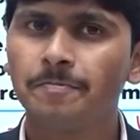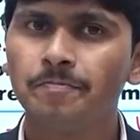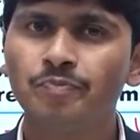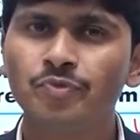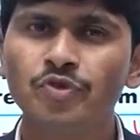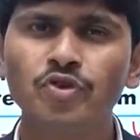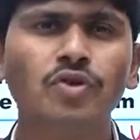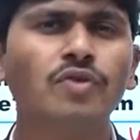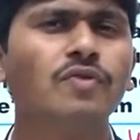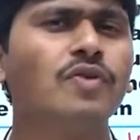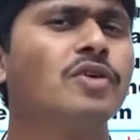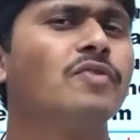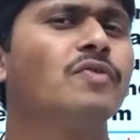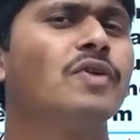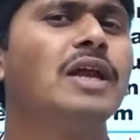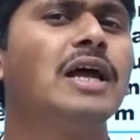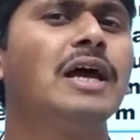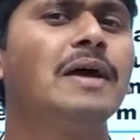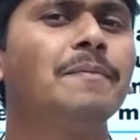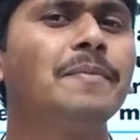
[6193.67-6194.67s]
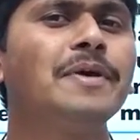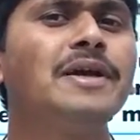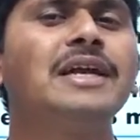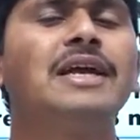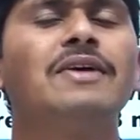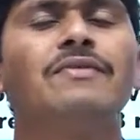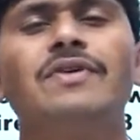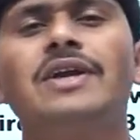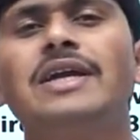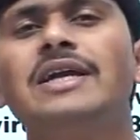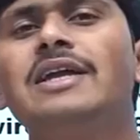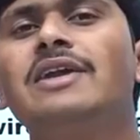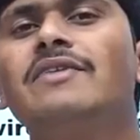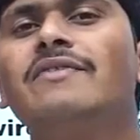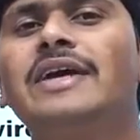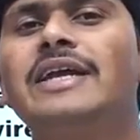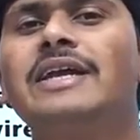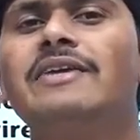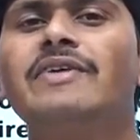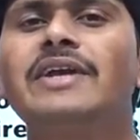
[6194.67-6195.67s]
So what will happen? Definitely
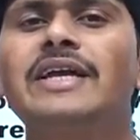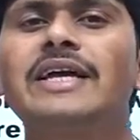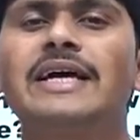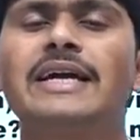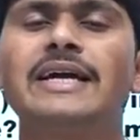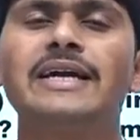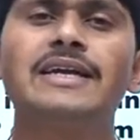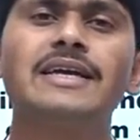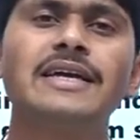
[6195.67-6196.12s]
whenever a current